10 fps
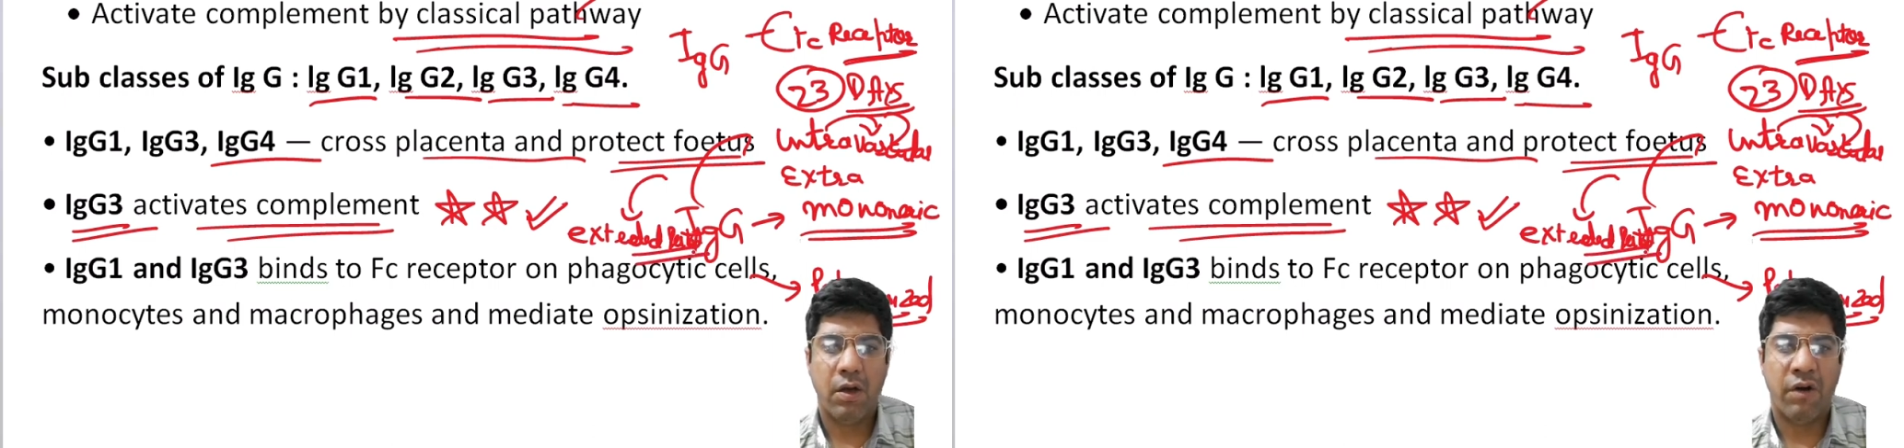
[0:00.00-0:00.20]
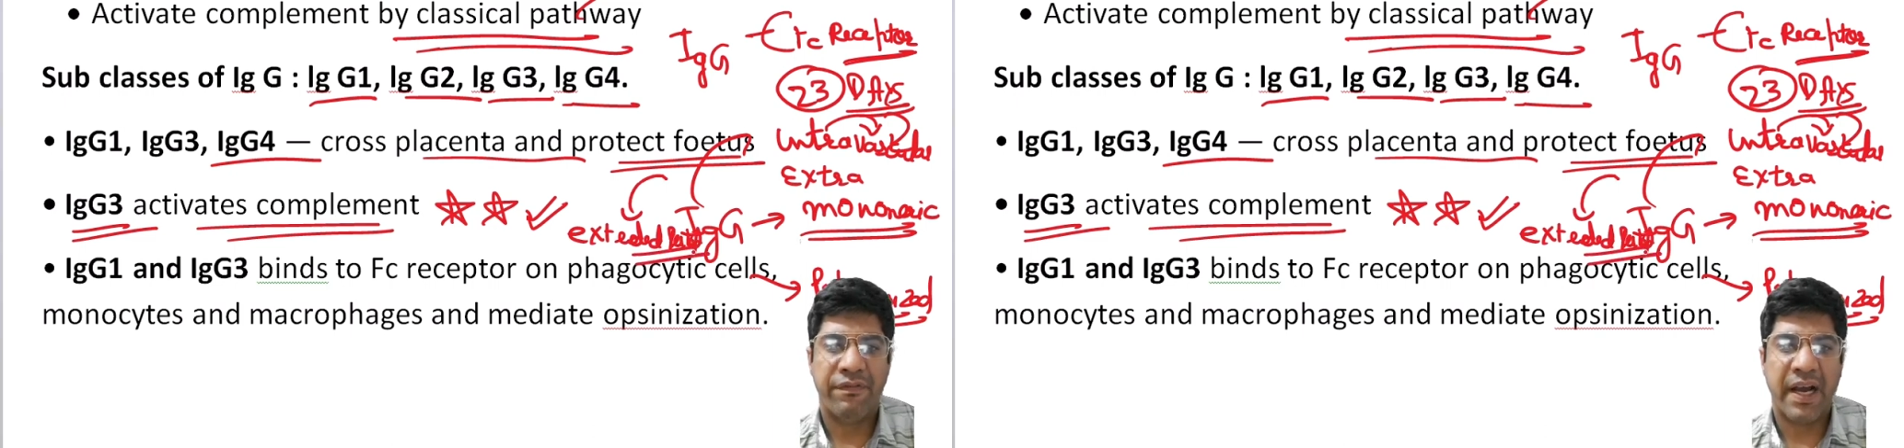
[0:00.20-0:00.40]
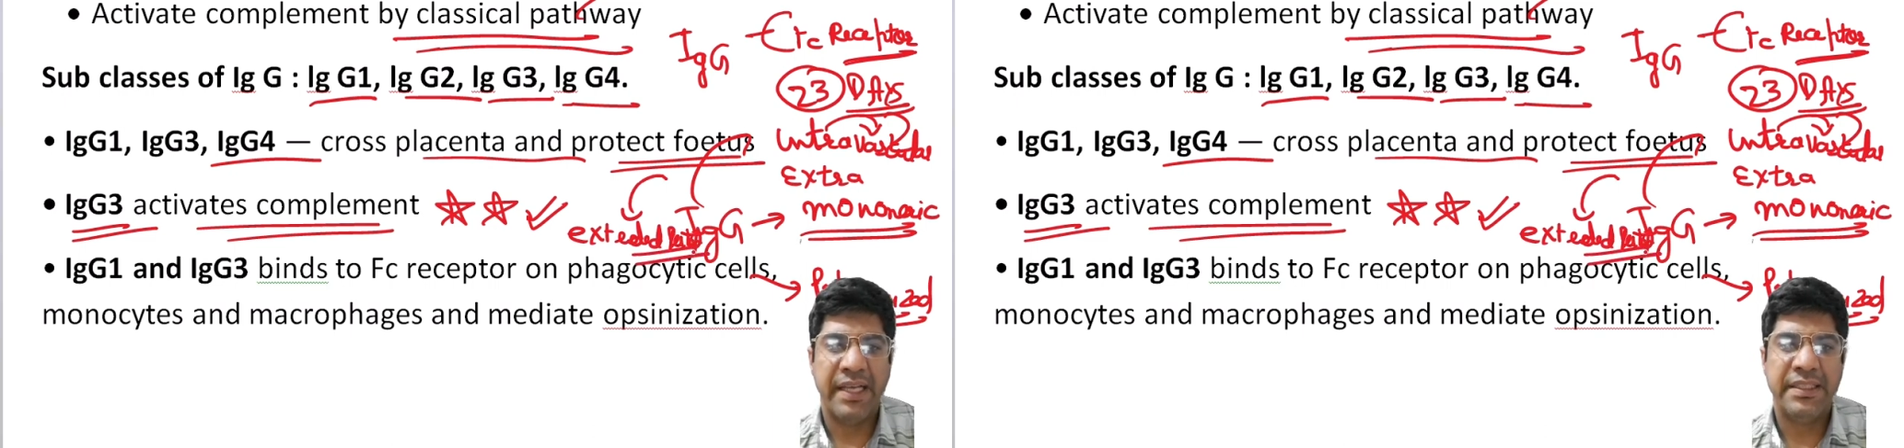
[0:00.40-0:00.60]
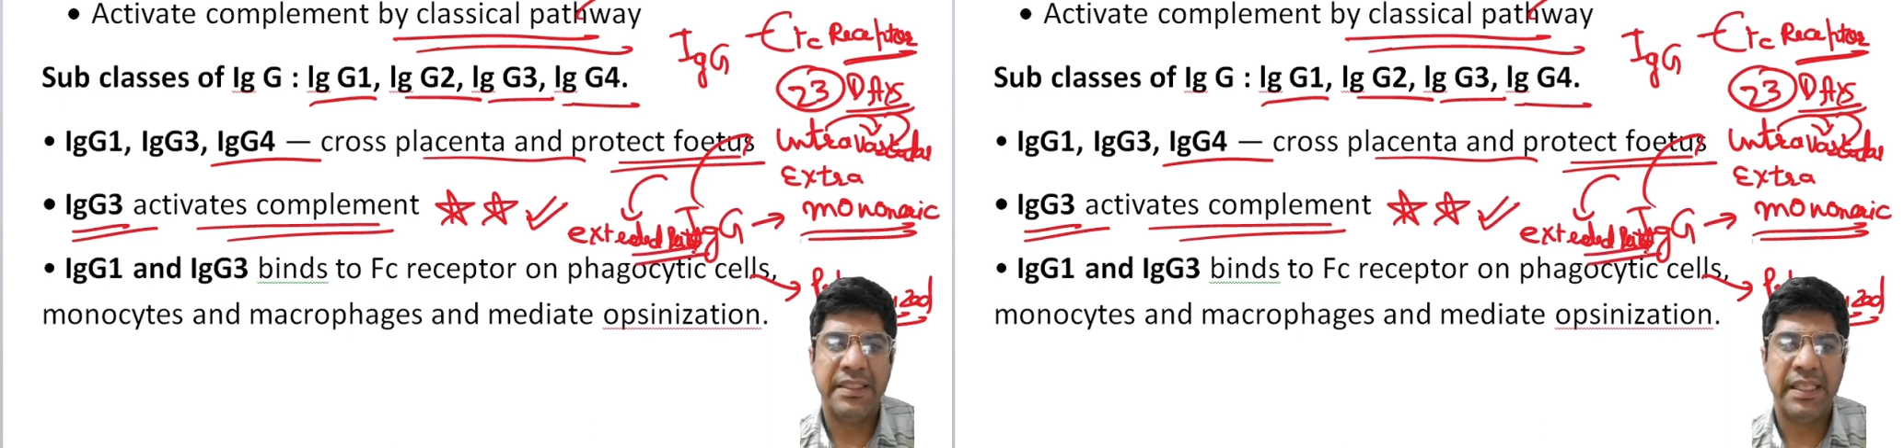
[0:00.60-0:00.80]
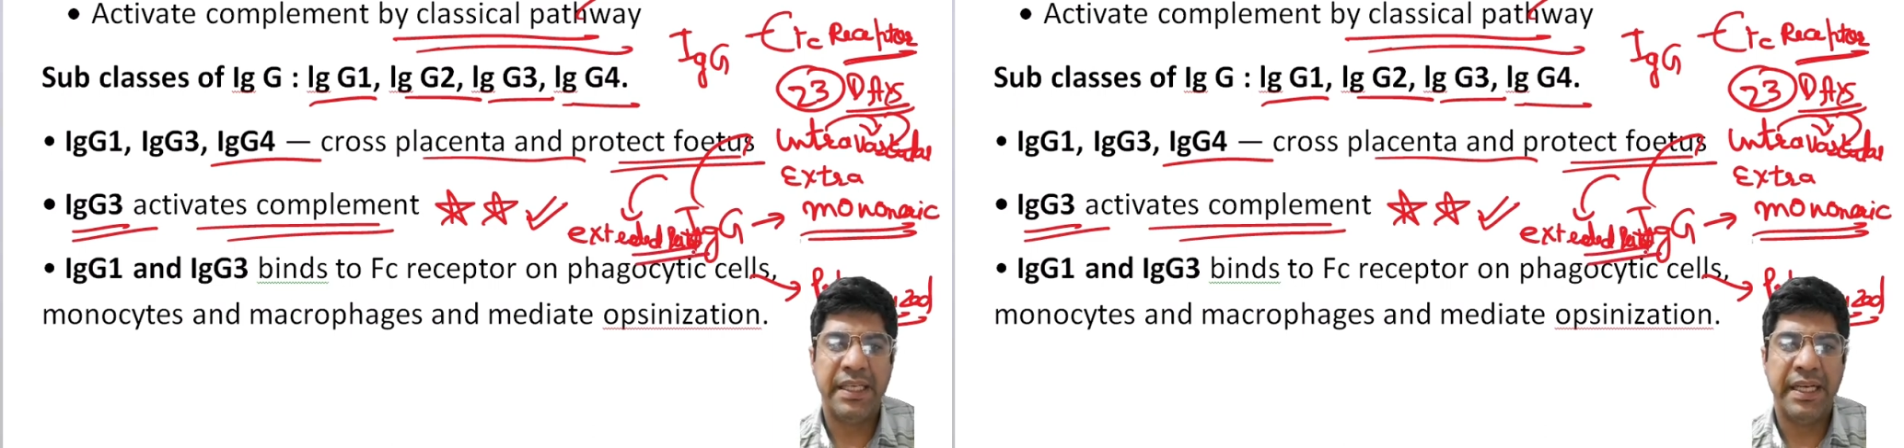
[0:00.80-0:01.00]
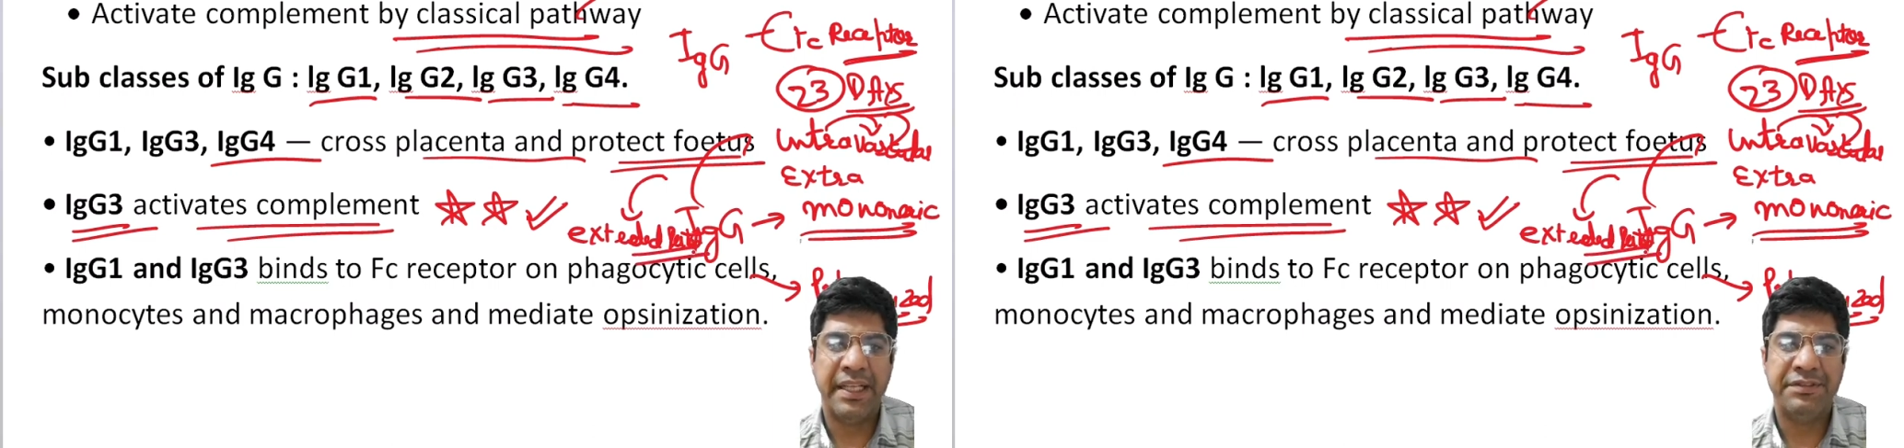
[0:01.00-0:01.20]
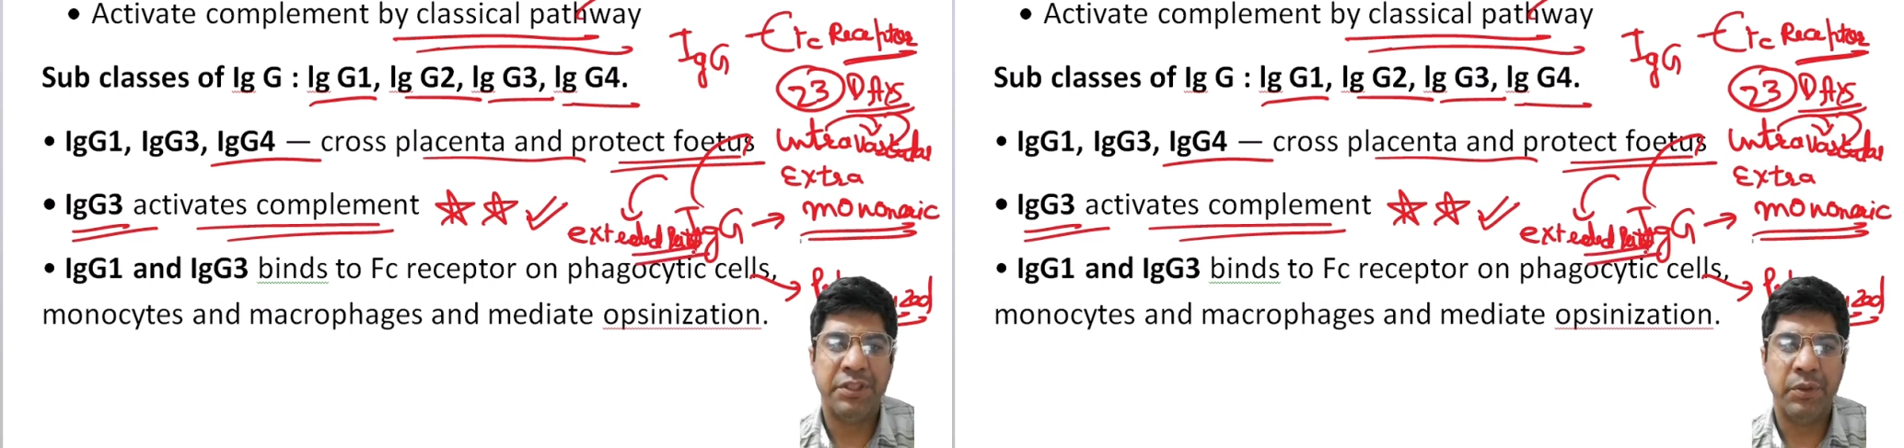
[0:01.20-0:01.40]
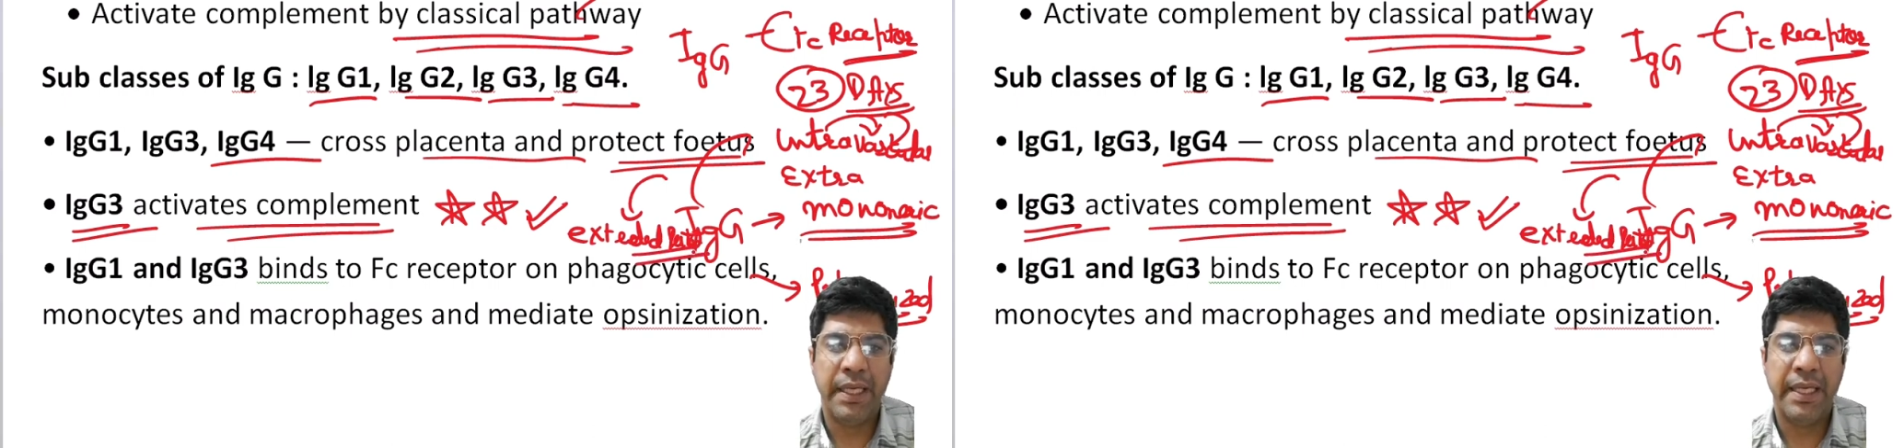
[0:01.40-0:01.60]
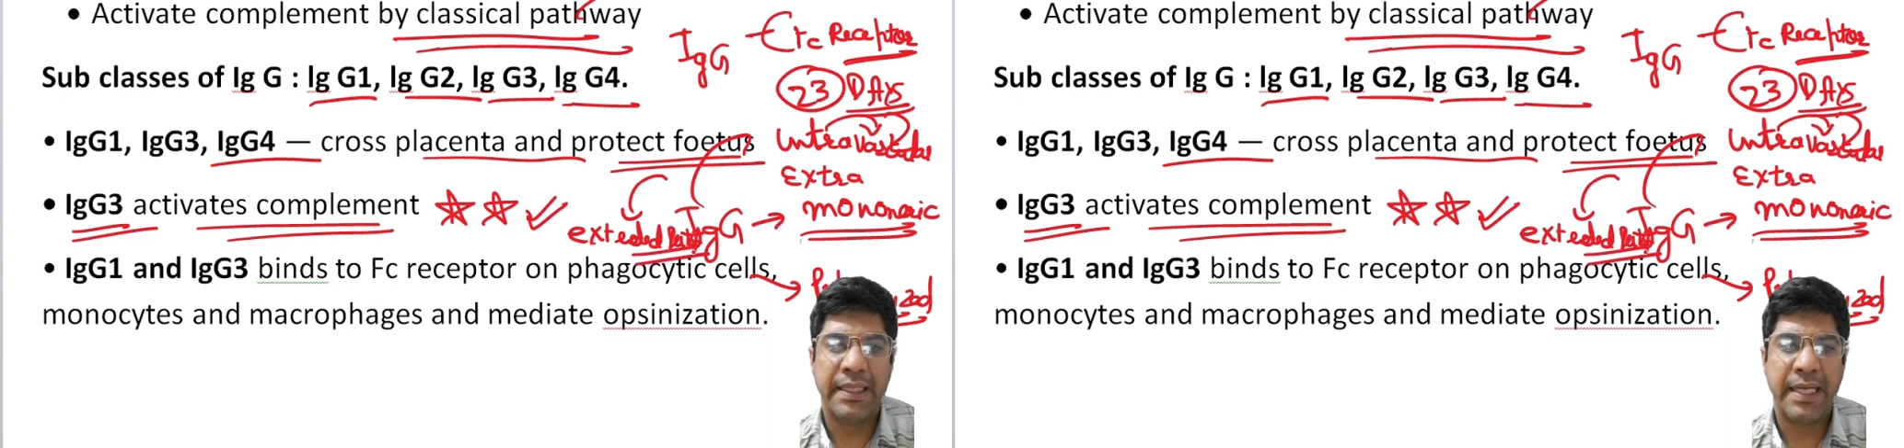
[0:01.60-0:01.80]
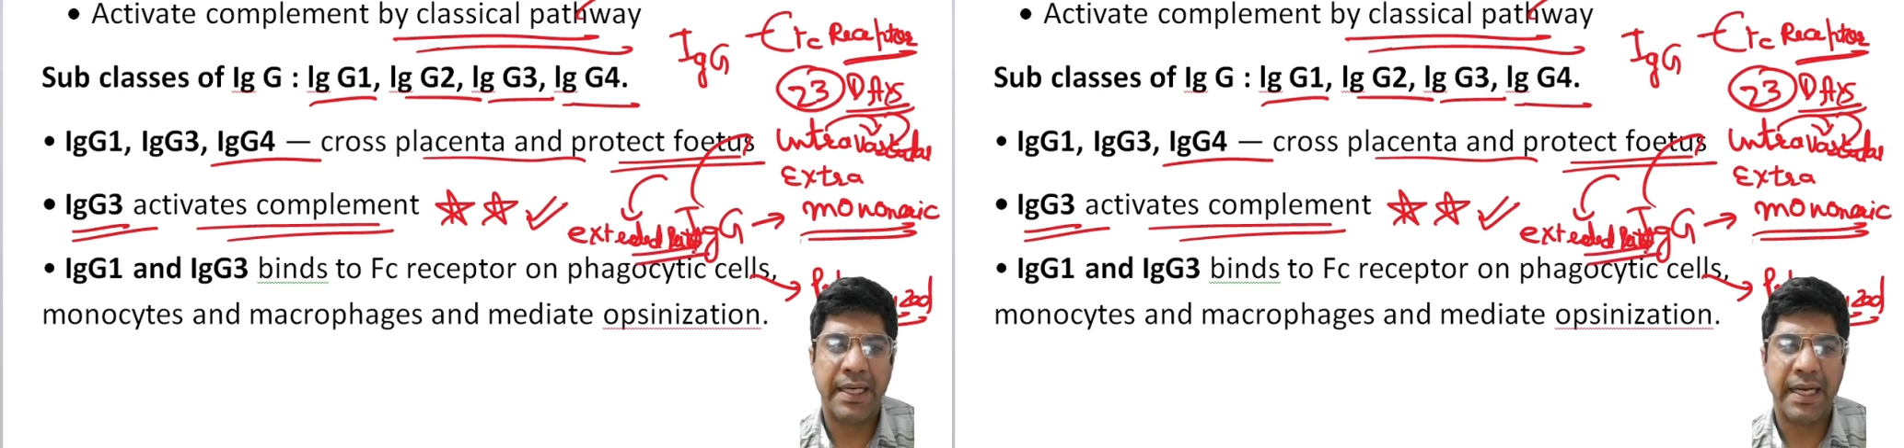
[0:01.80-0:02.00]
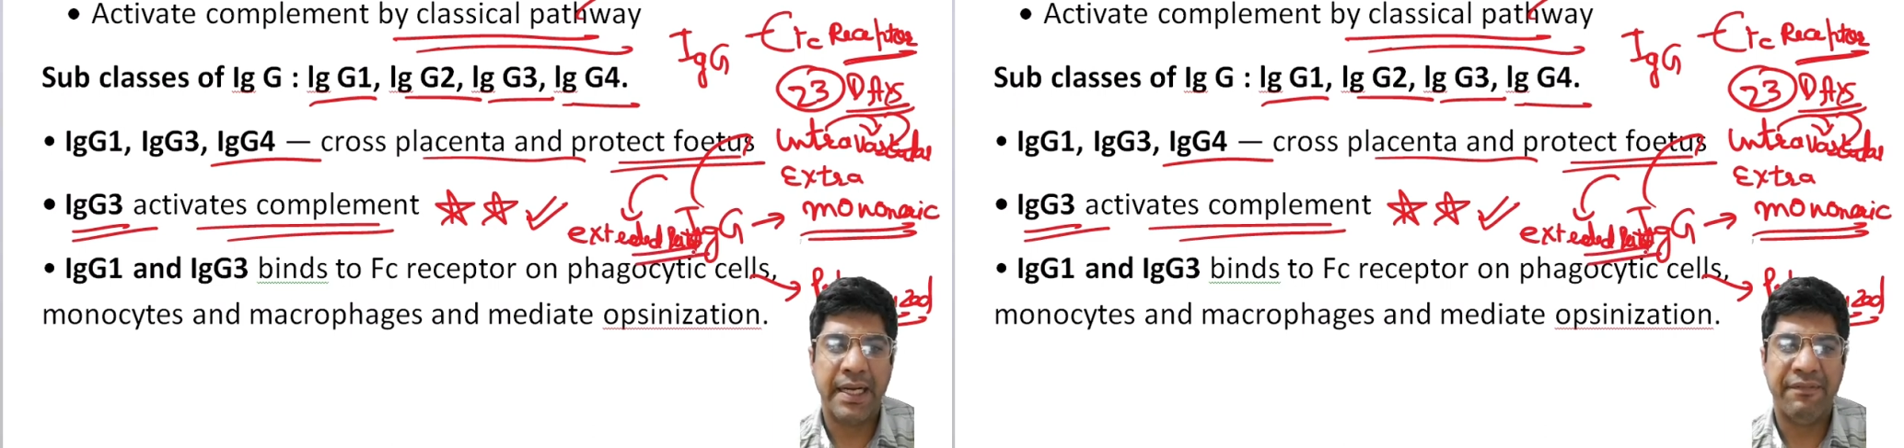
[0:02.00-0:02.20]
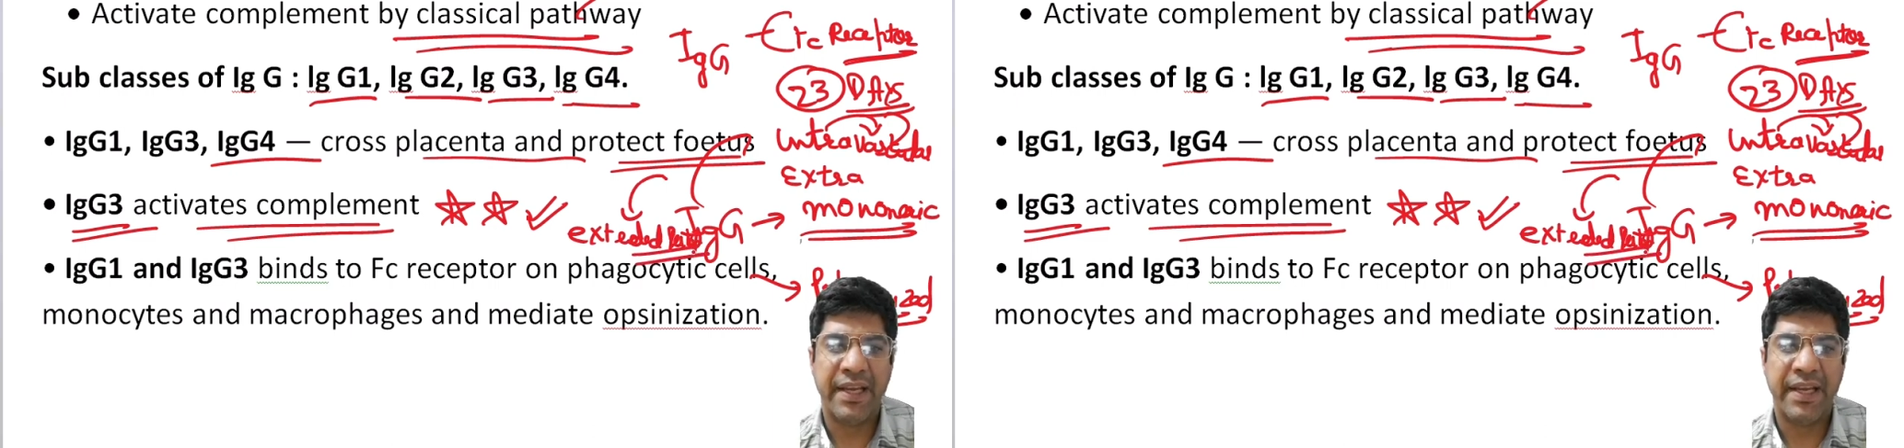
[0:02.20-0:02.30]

of IgG, it is unique that it